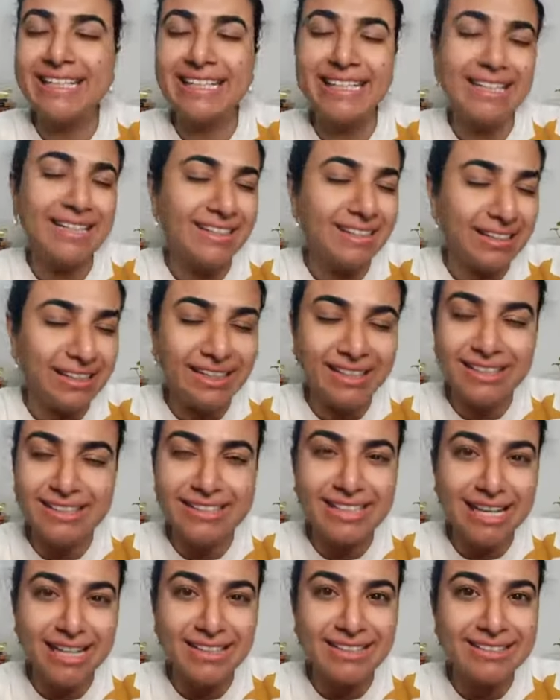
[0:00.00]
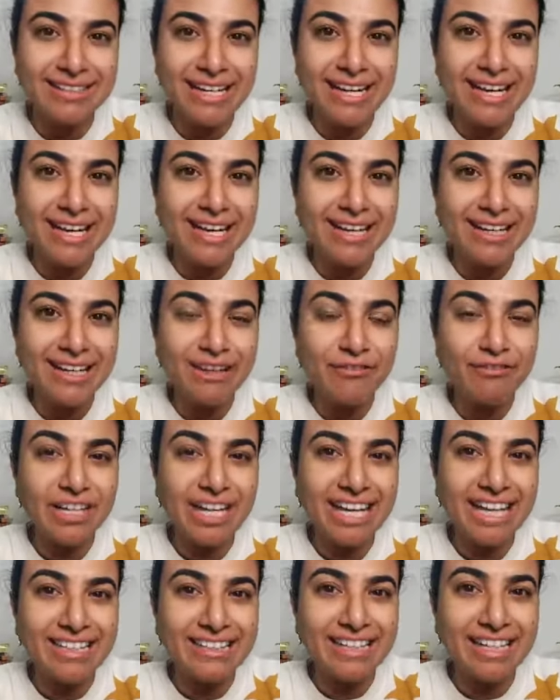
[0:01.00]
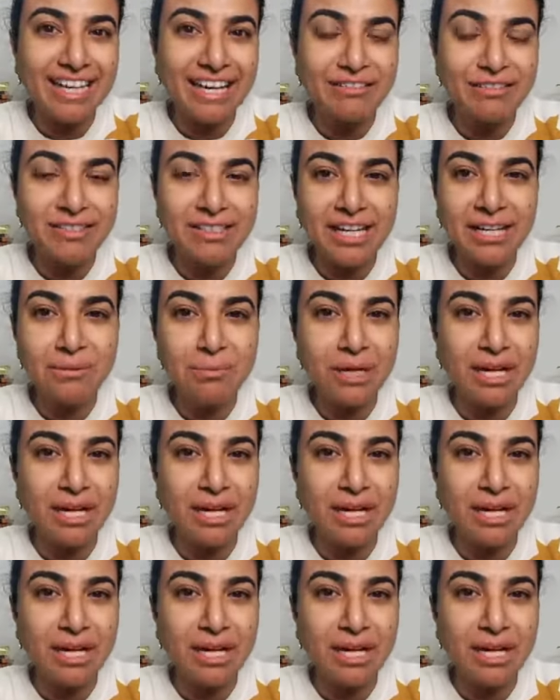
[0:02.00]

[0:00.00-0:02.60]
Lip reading: He does live a healthy lifestyle,